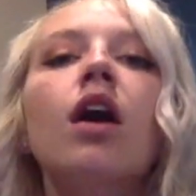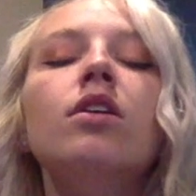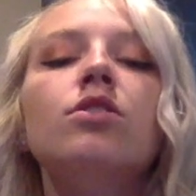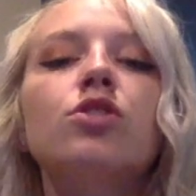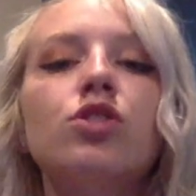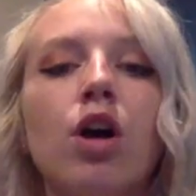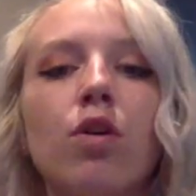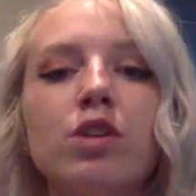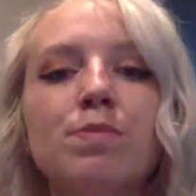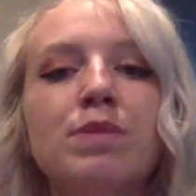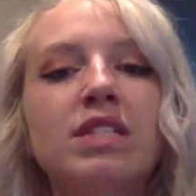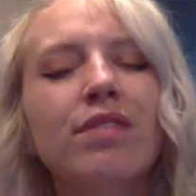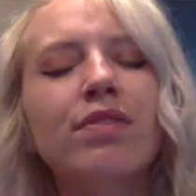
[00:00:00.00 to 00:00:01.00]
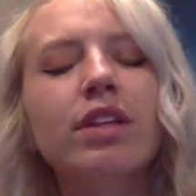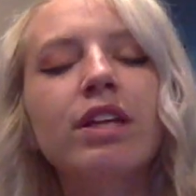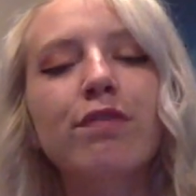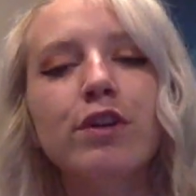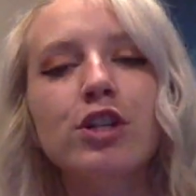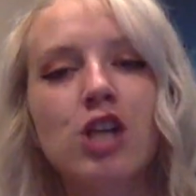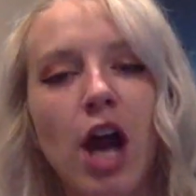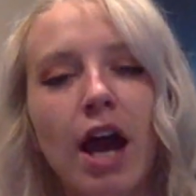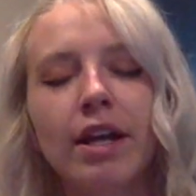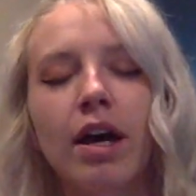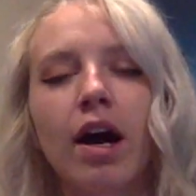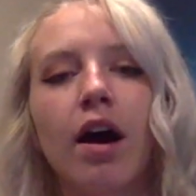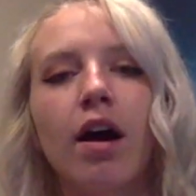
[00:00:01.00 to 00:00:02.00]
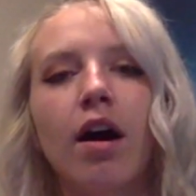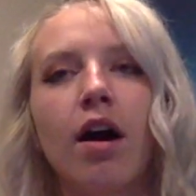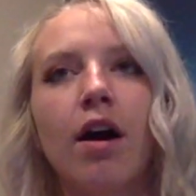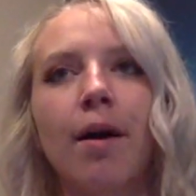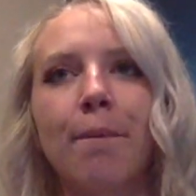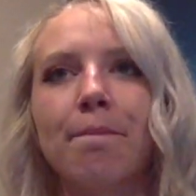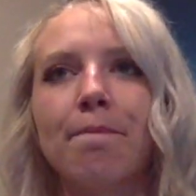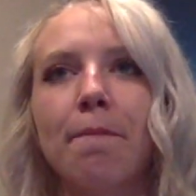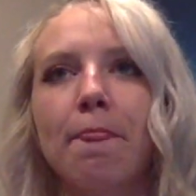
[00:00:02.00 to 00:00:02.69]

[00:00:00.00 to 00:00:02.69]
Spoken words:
So specifically for China,